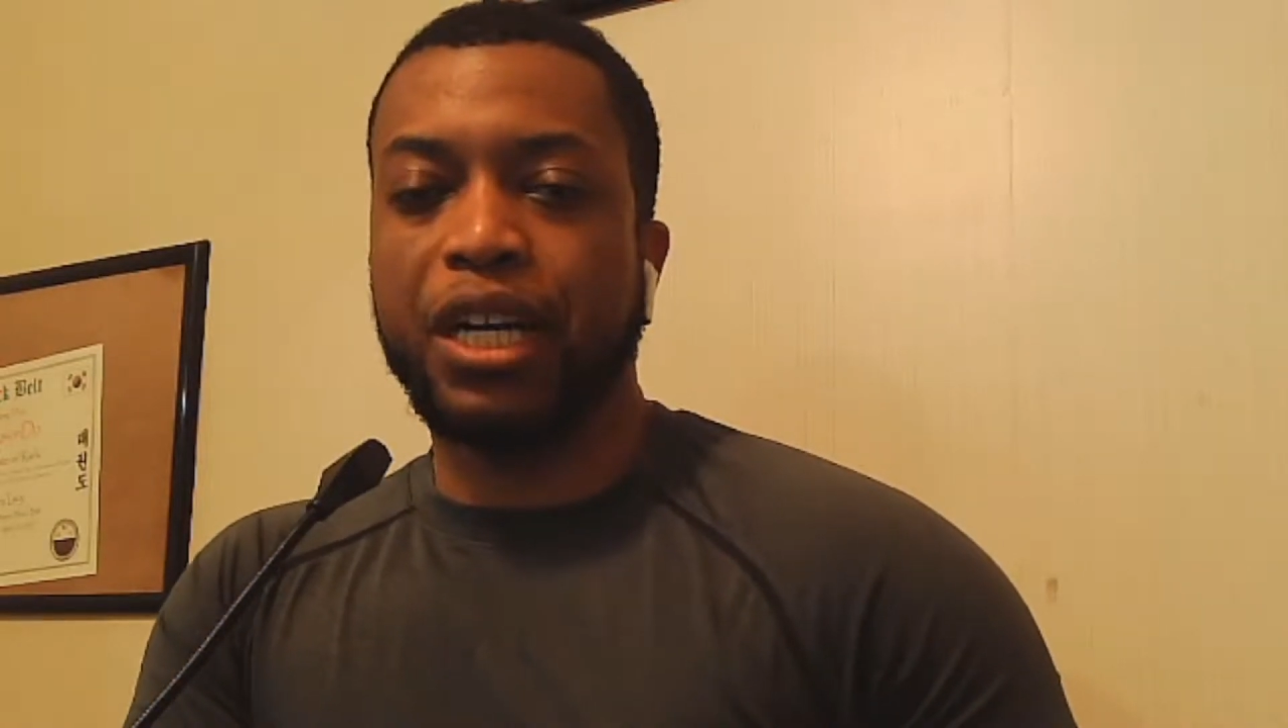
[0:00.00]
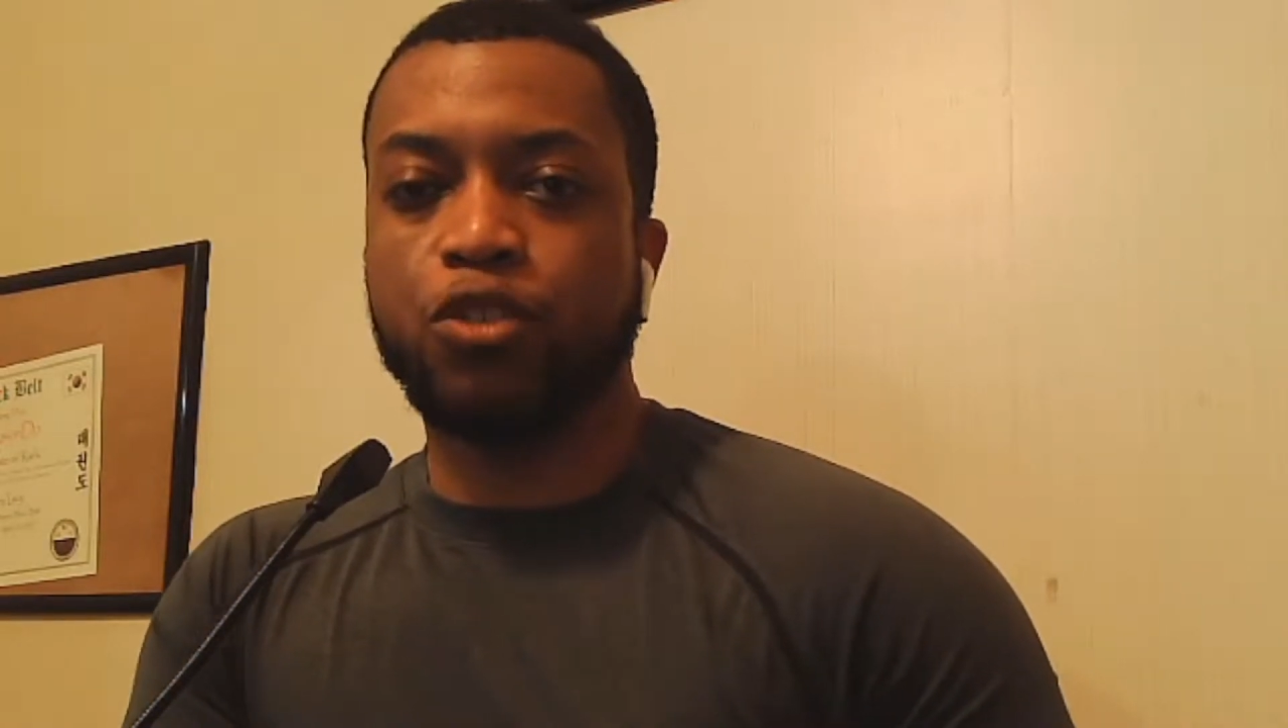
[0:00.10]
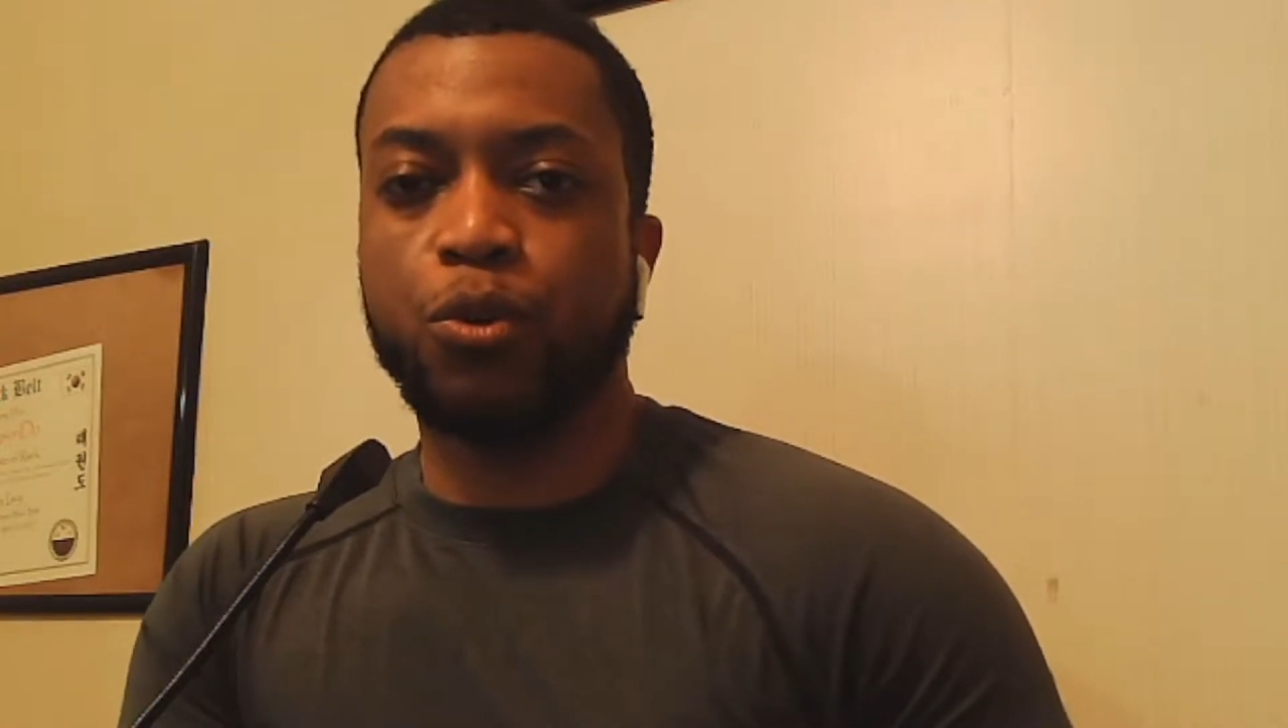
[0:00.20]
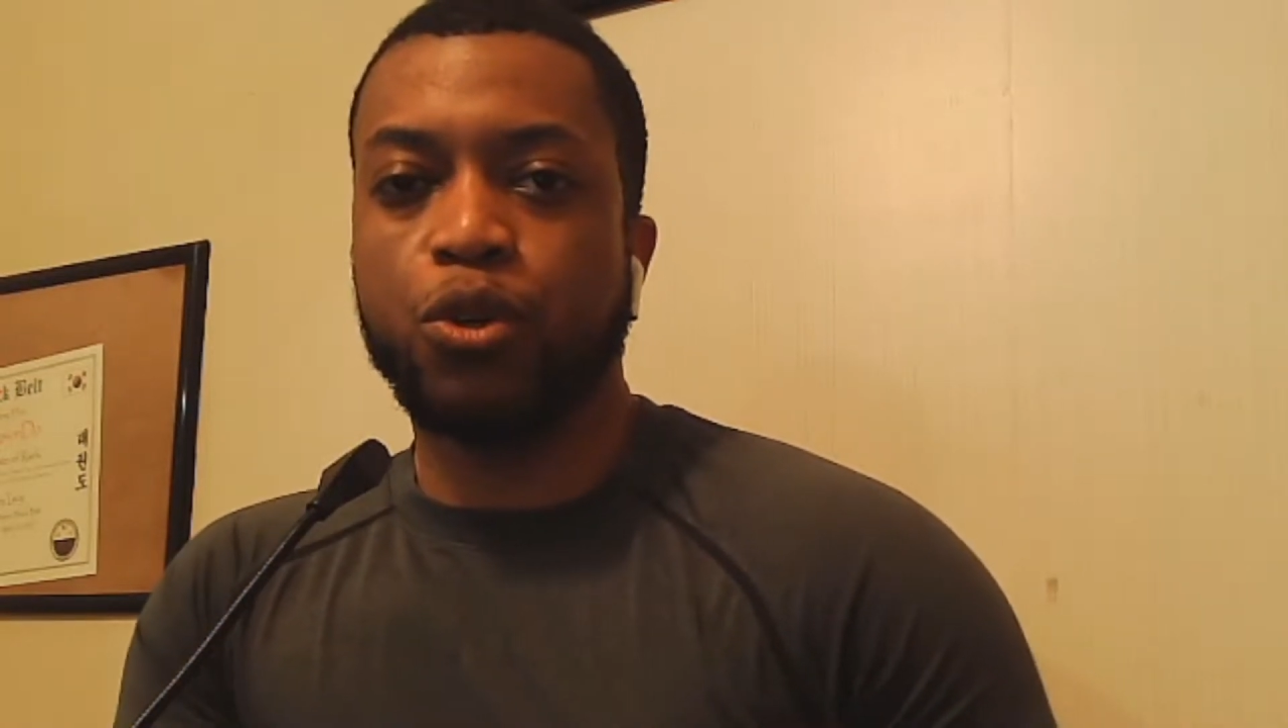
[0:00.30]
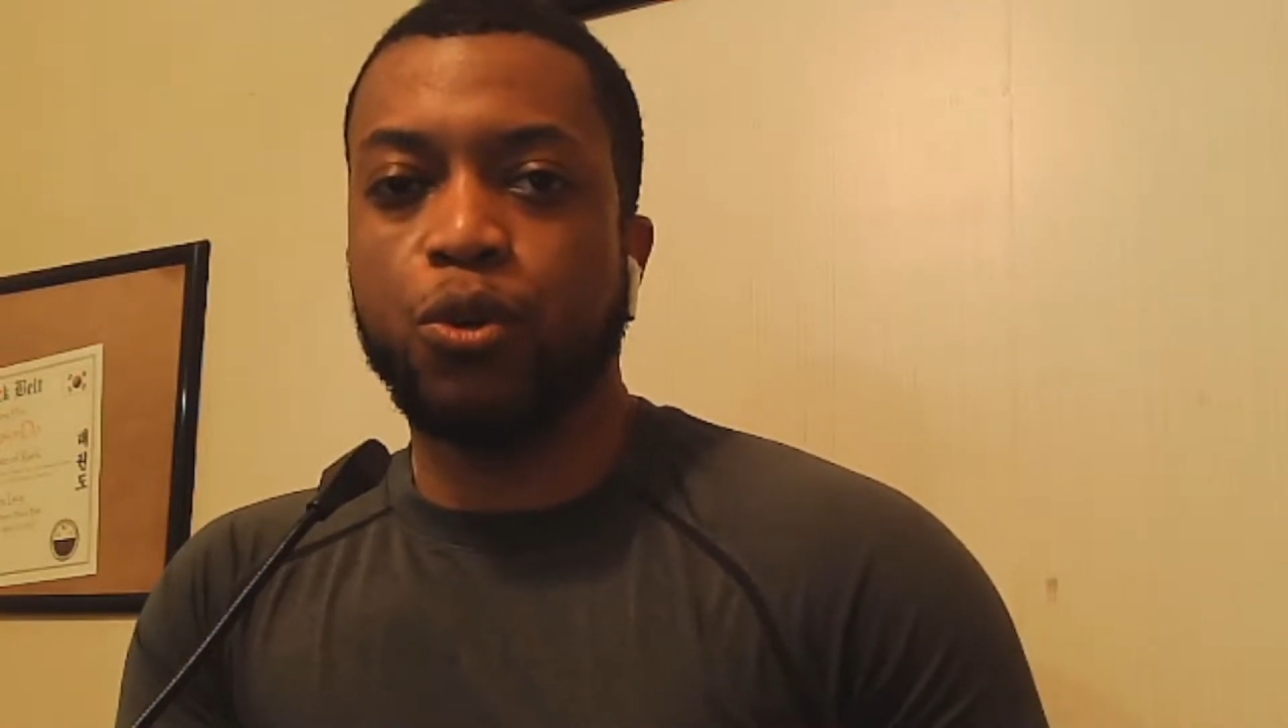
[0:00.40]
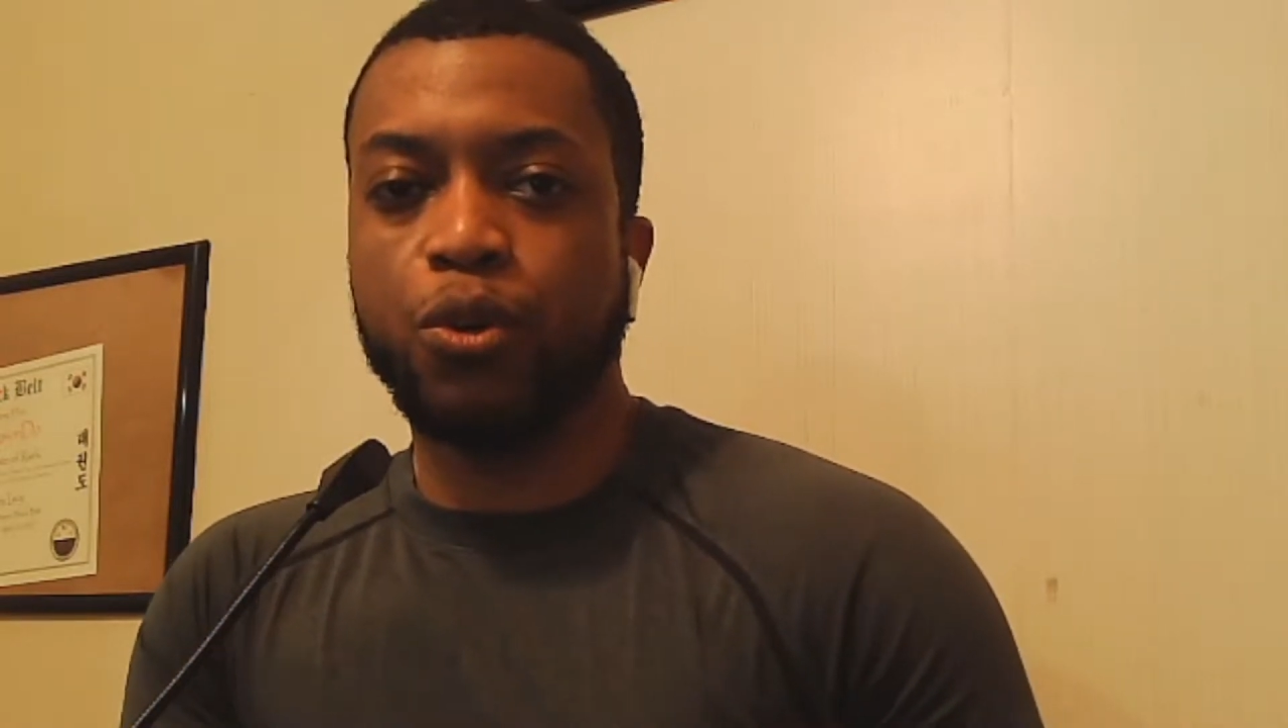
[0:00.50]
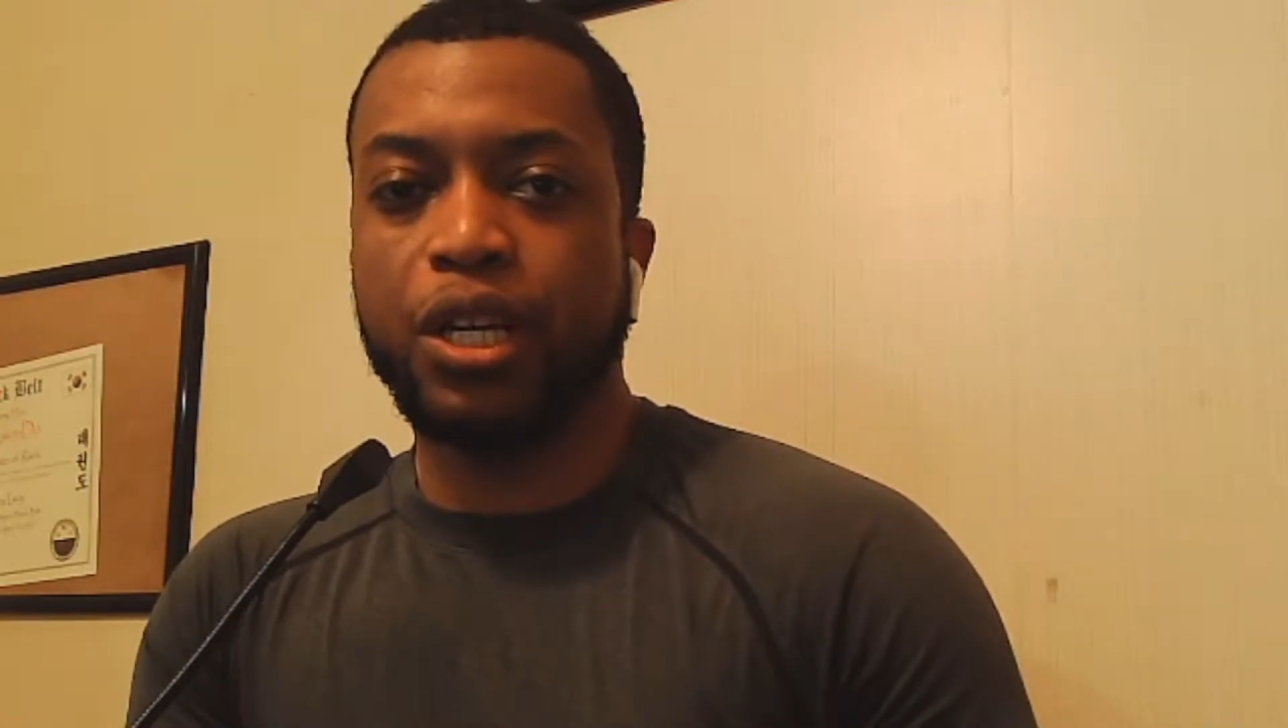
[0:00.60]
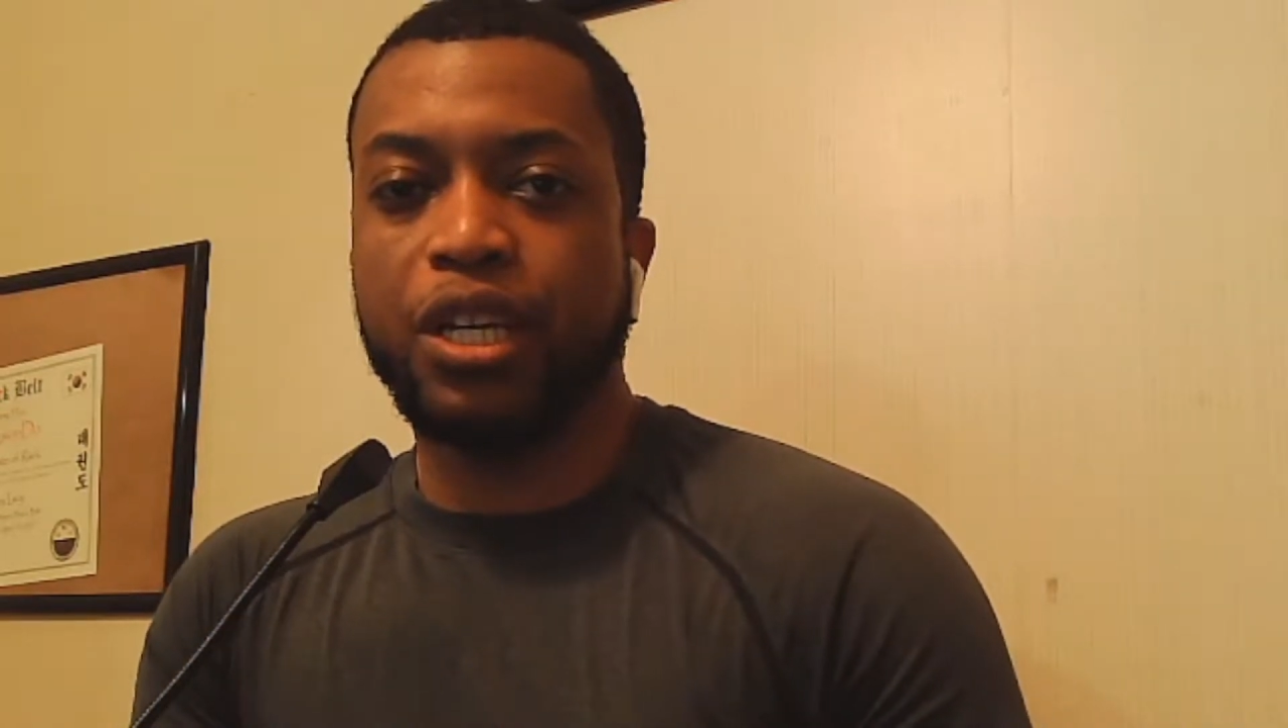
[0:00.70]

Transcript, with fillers: It's your Corey,